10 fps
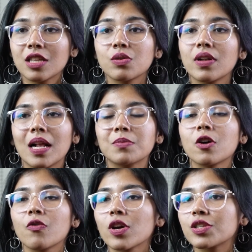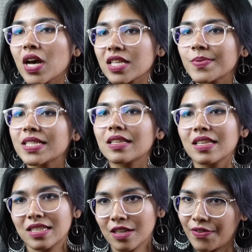This will help to avoid transmitting
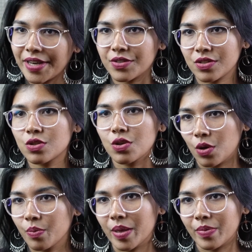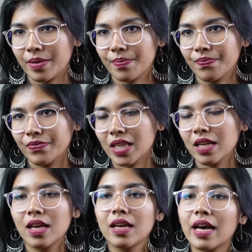these infections to your baby.
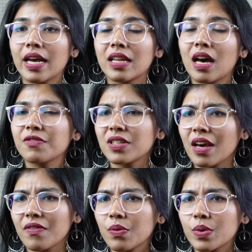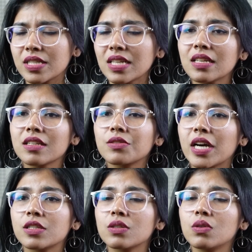And after every visit,
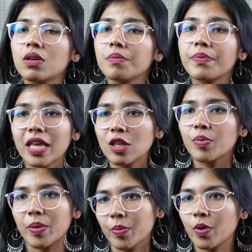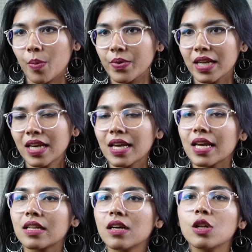try to bathe your baby properly
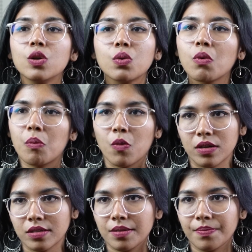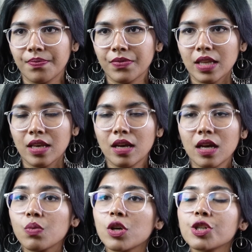in lukewarm water.
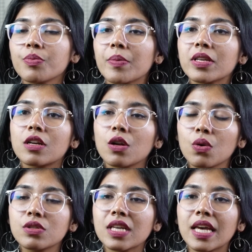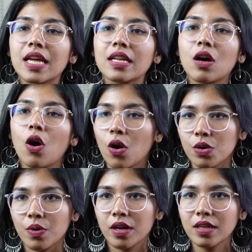and wash your baby's clothes in
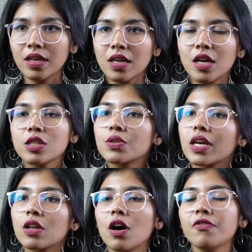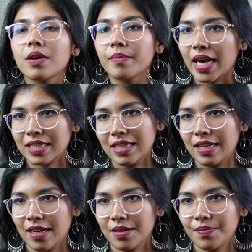hot water to kill off
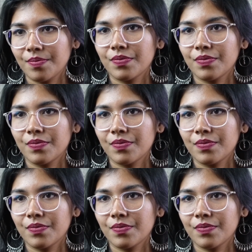bacteria.